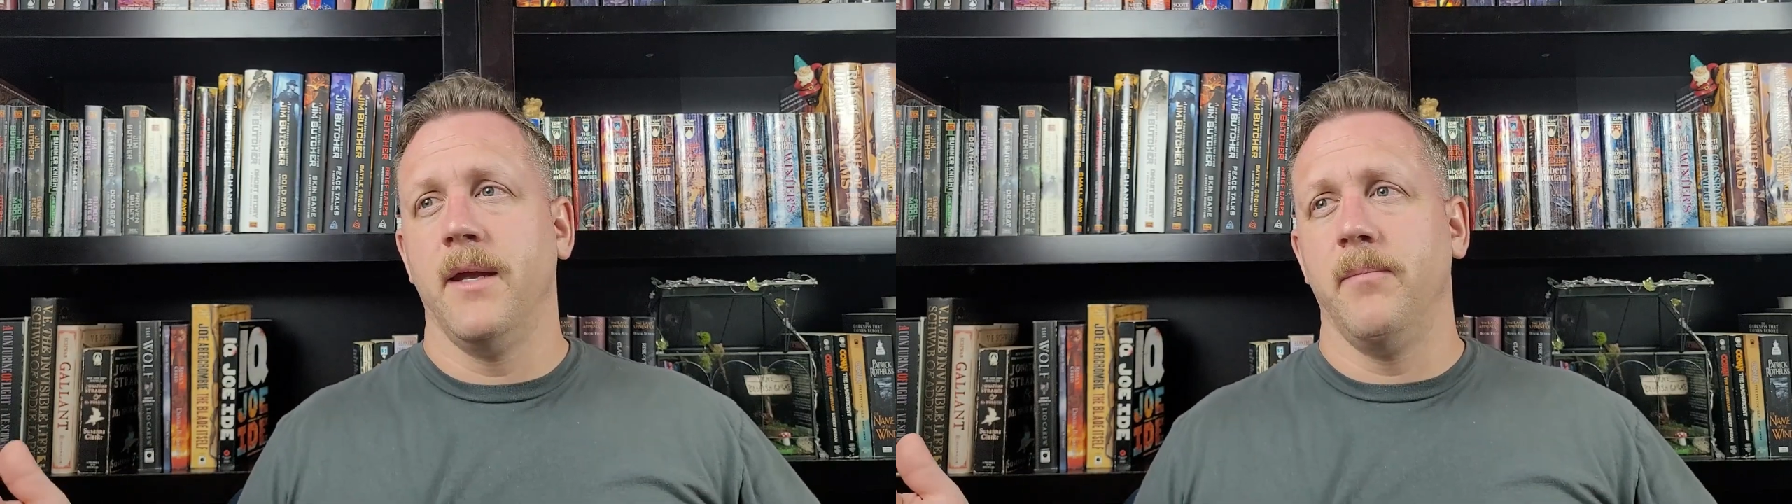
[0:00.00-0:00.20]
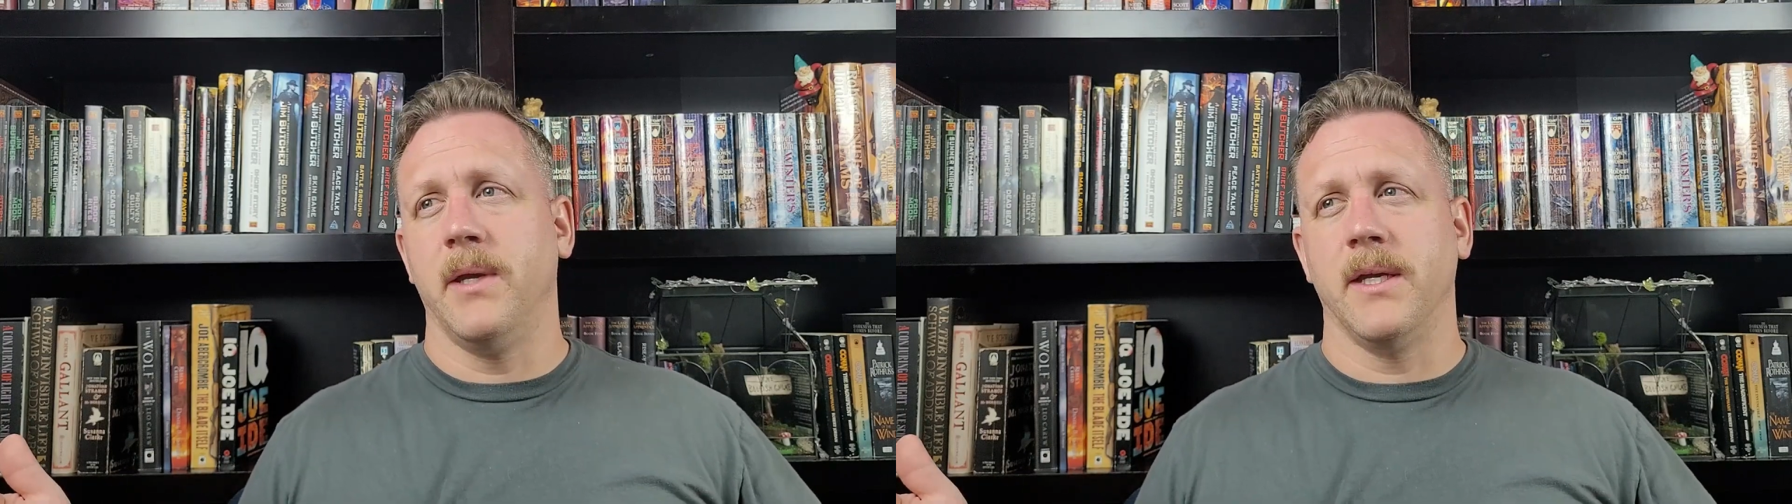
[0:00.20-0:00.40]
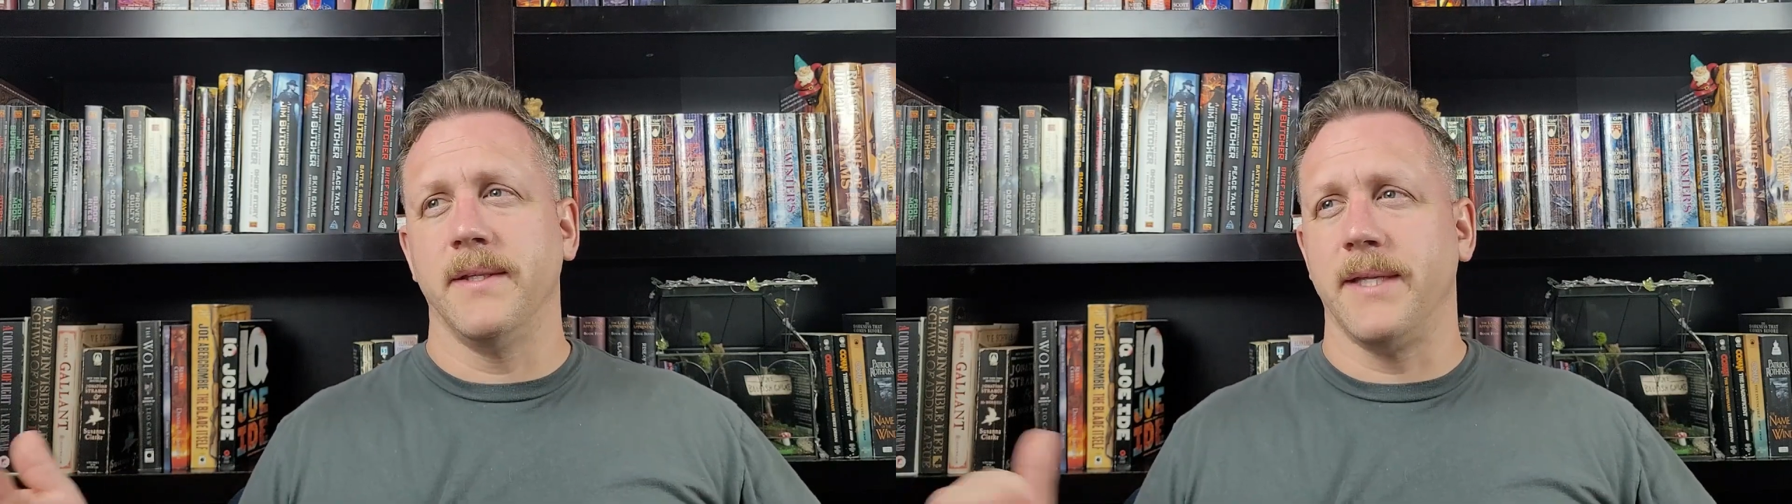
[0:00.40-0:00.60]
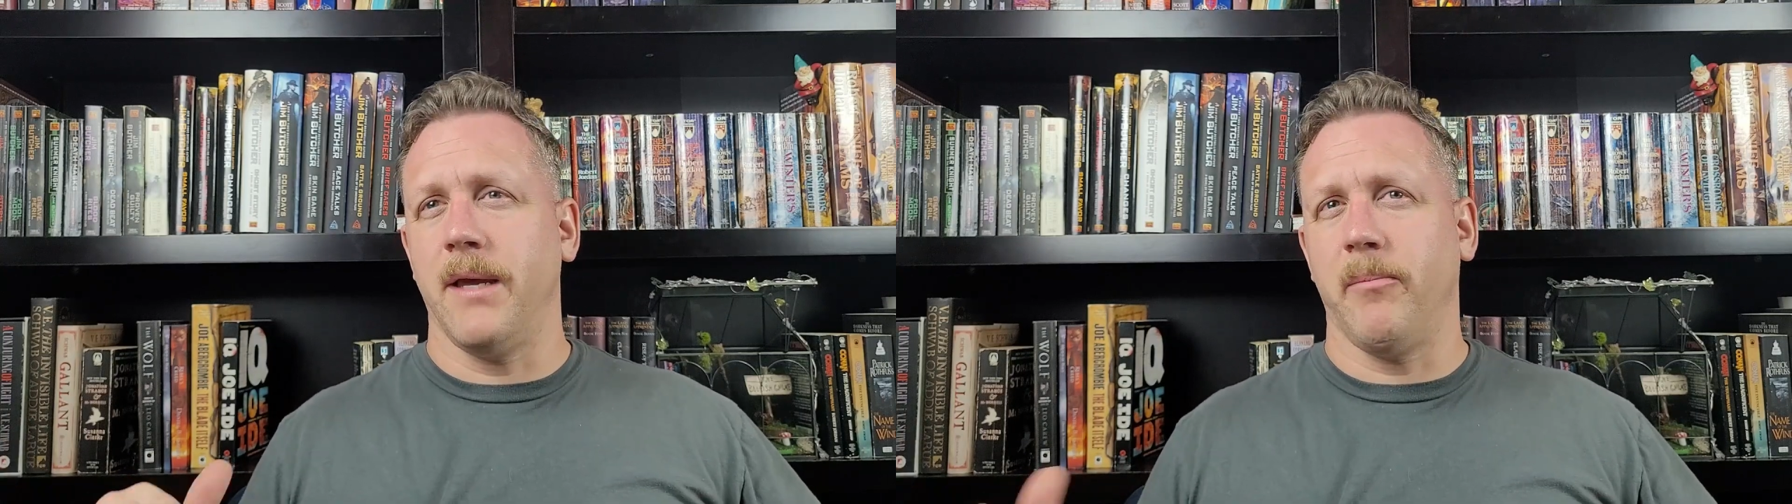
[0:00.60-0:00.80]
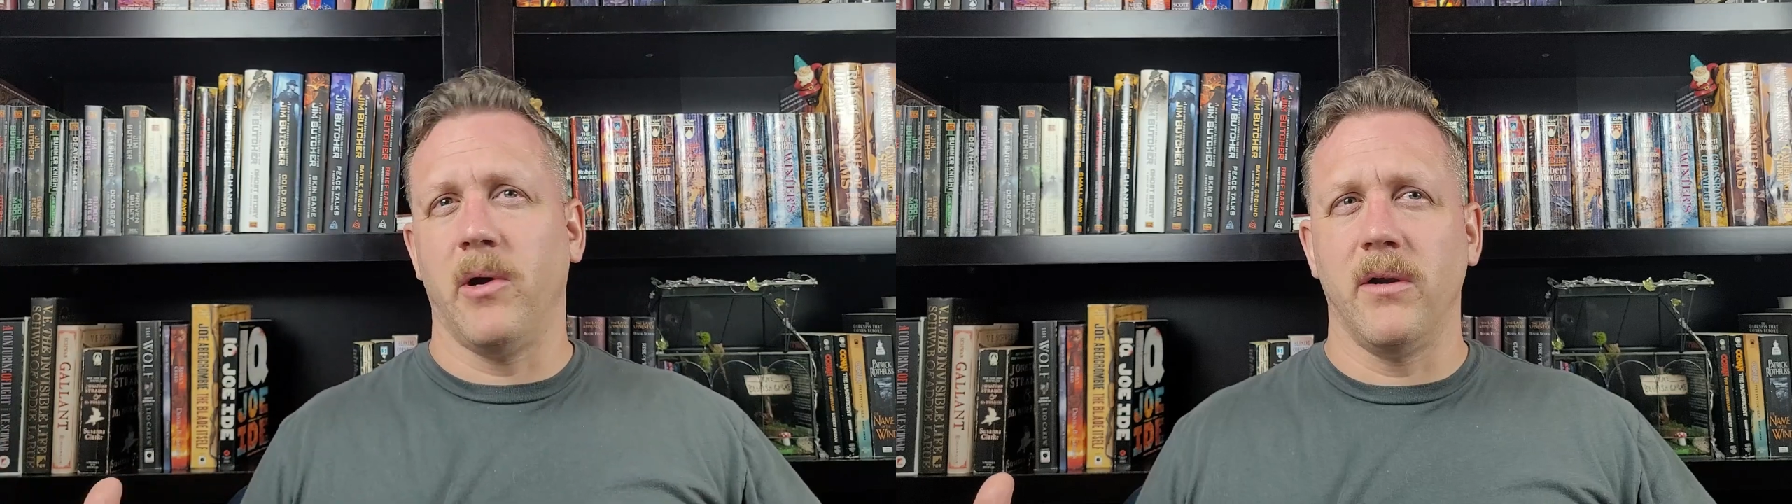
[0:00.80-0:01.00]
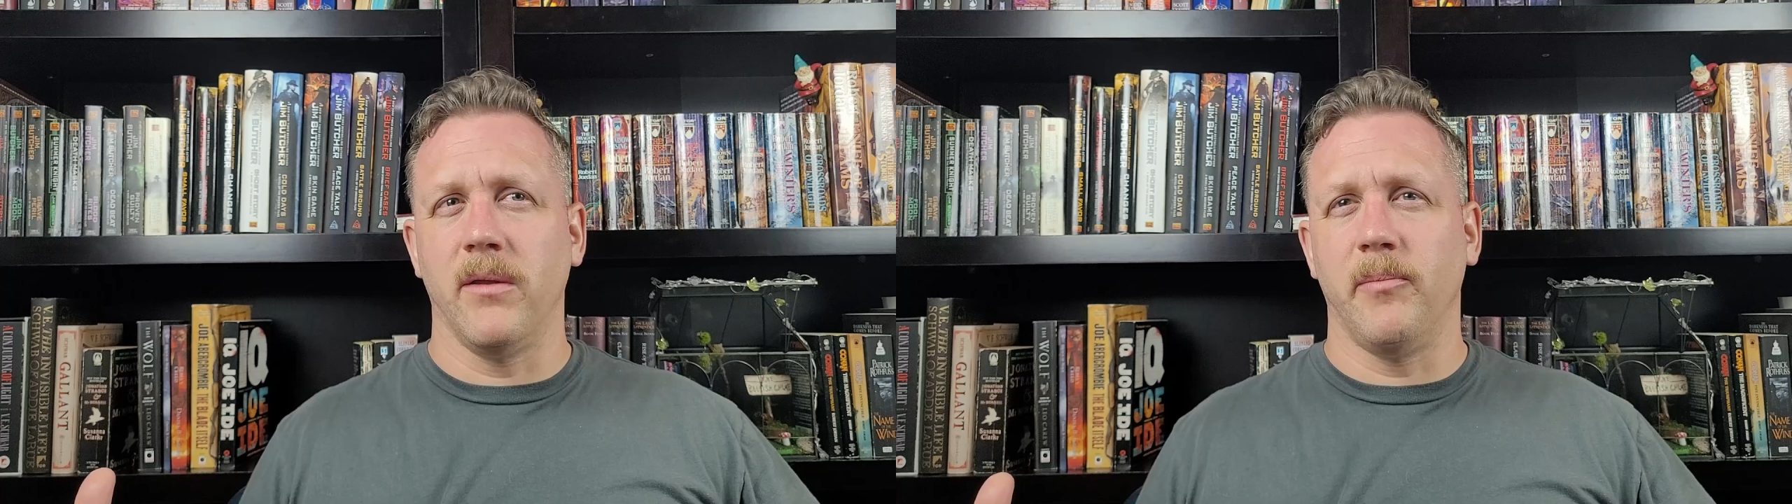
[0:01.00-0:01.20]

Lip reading: Because that part of the